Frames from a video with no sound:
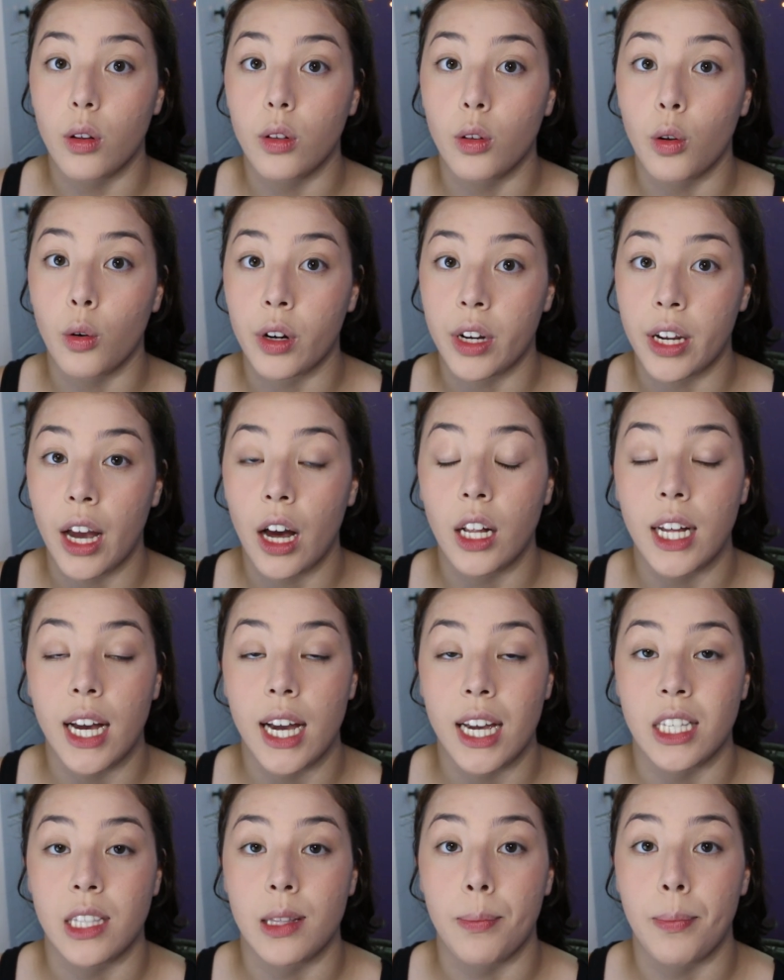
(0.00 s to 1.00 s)
L'Oreal
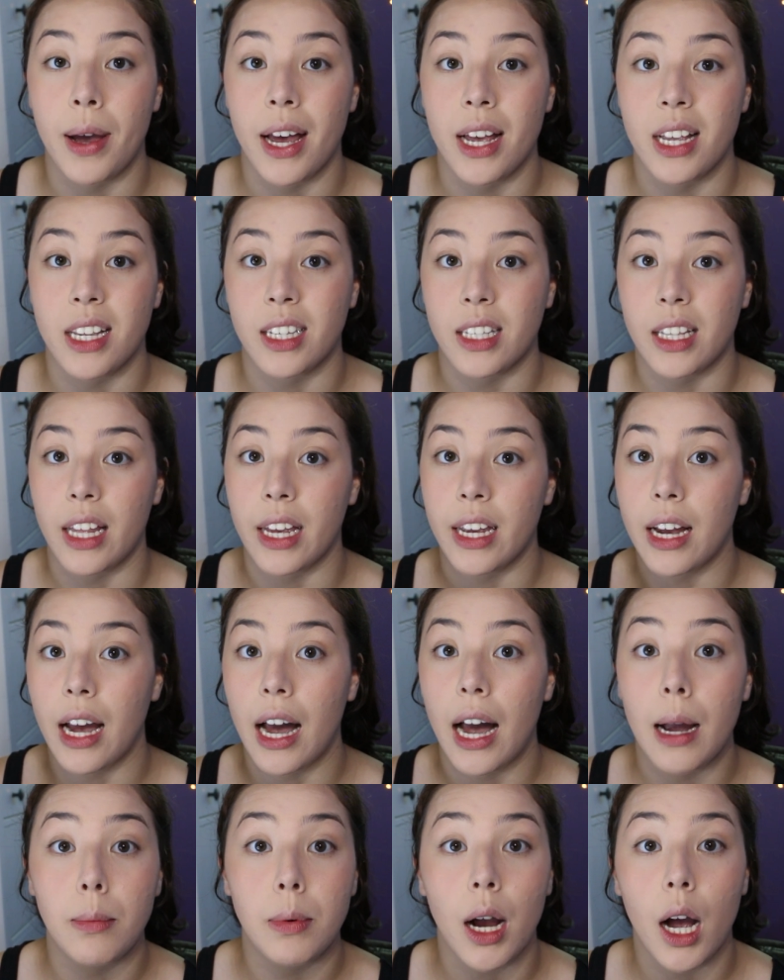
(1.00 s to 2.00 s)
has the best like
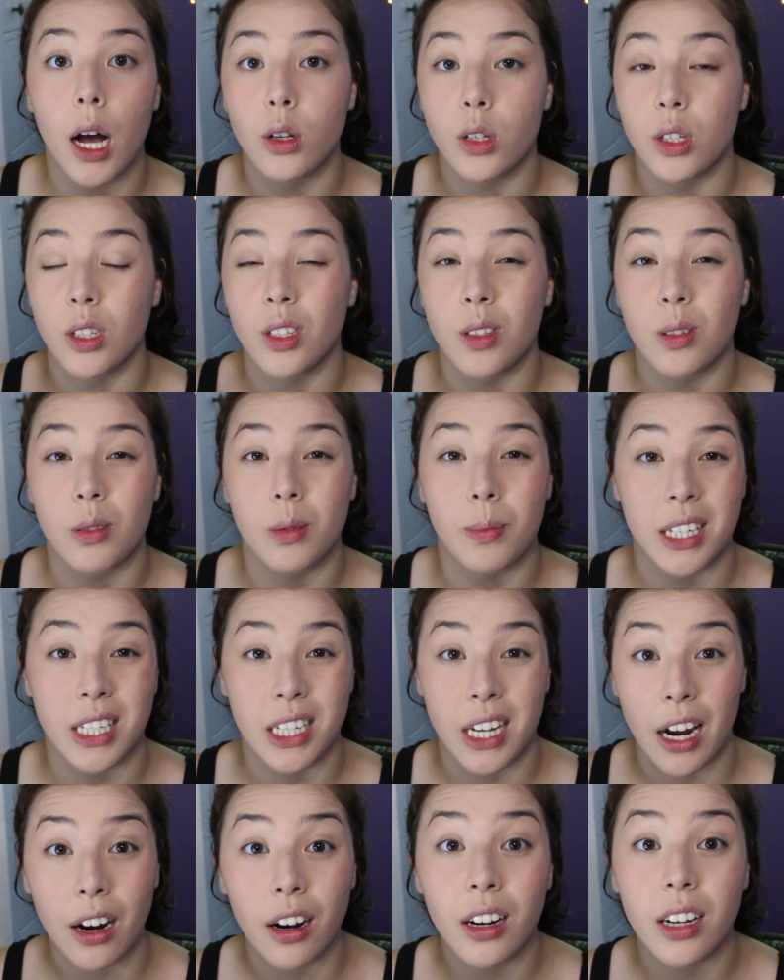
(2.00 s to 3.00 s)
eyebrows and
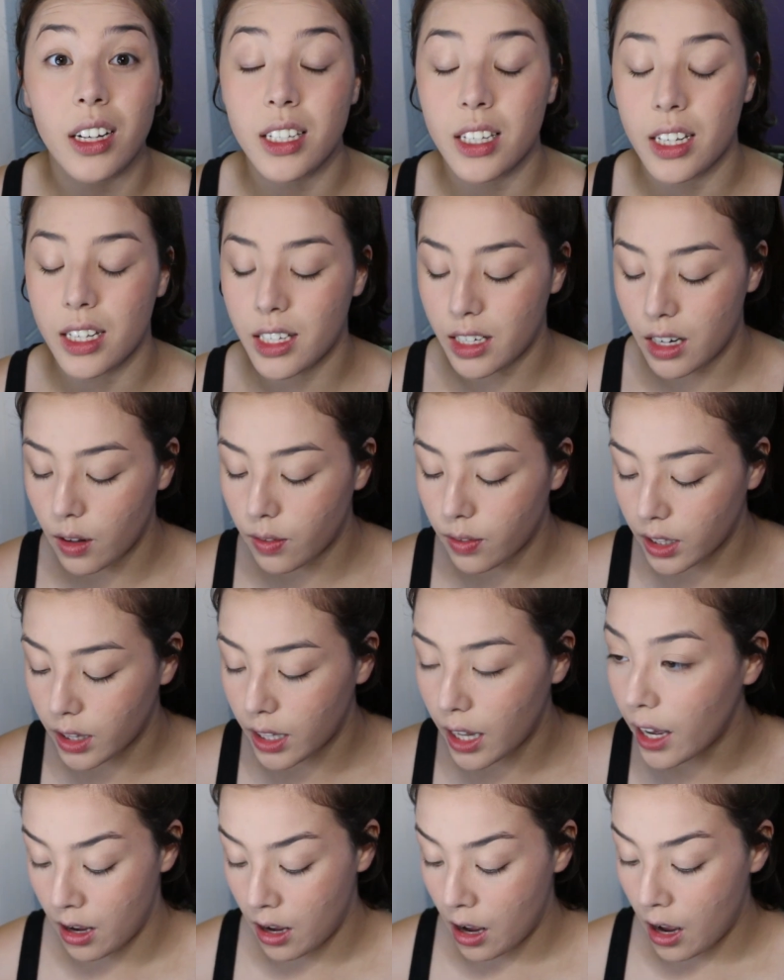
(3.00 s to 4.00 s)
mascaras and stuff like
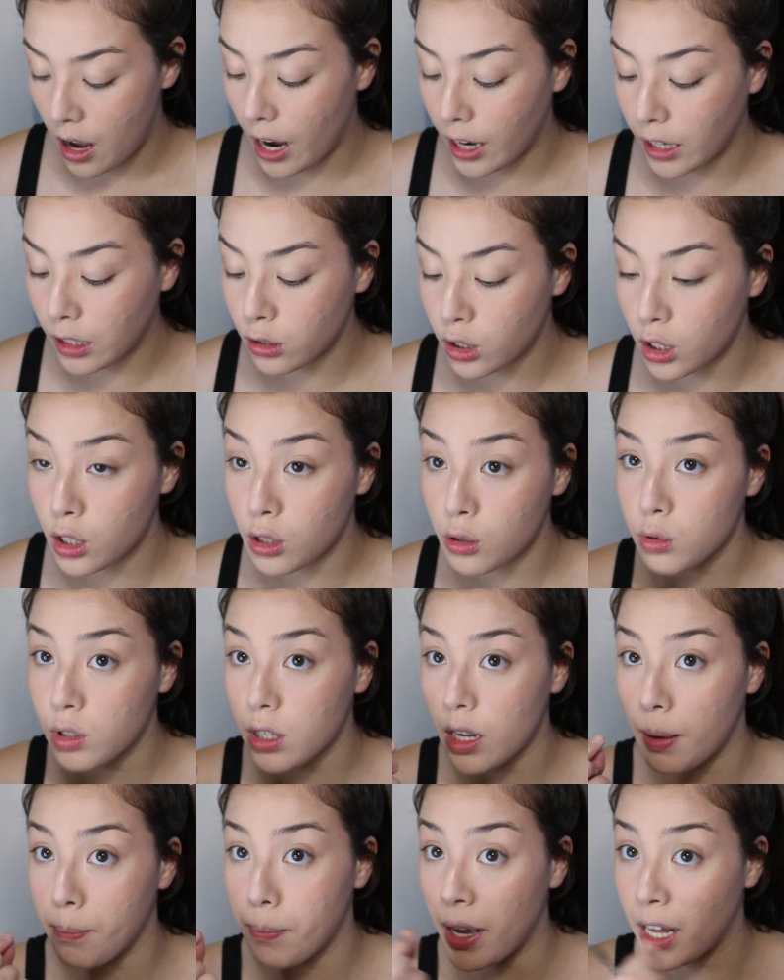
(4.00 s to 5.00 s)
that. I used to use
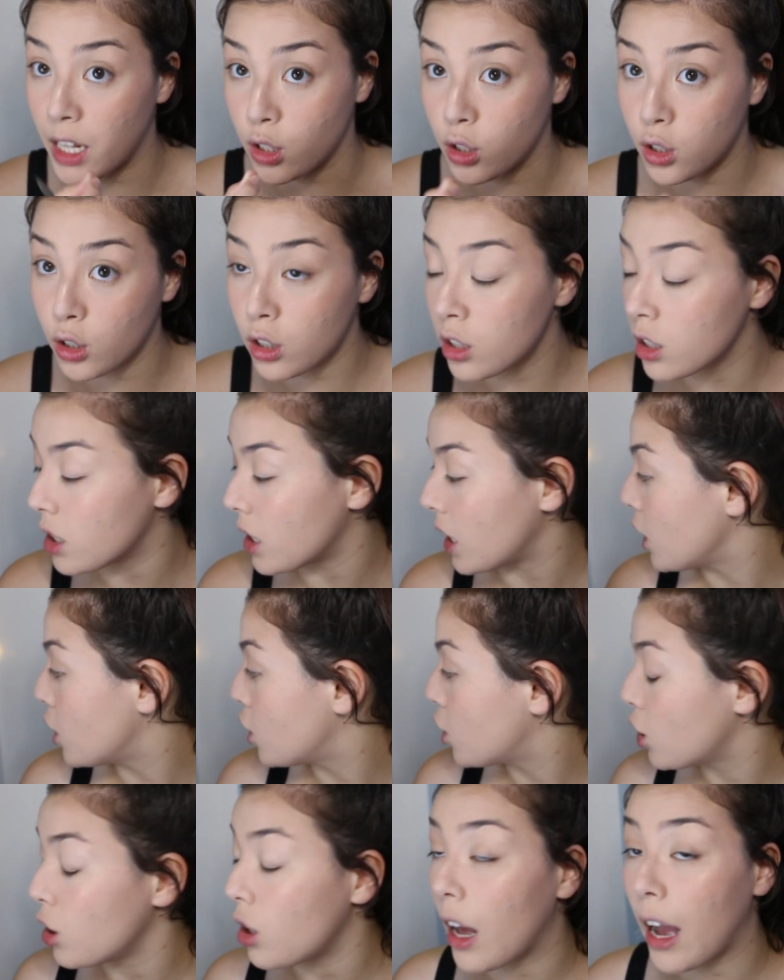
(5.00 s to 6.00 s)
pencils, and I
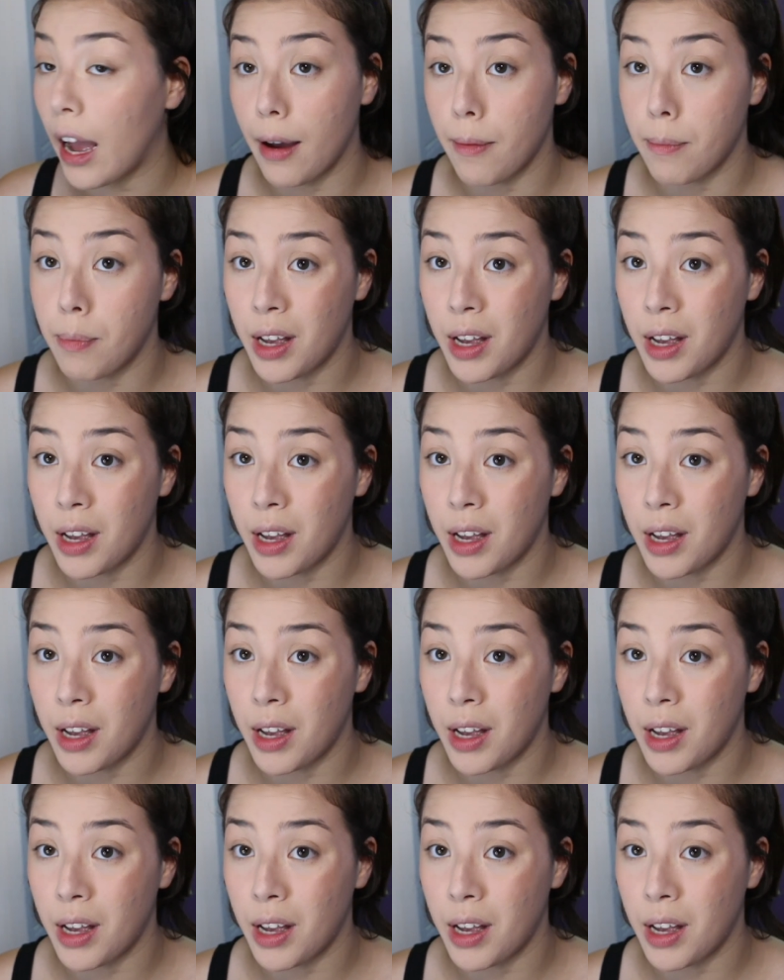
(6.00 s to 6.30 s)
still have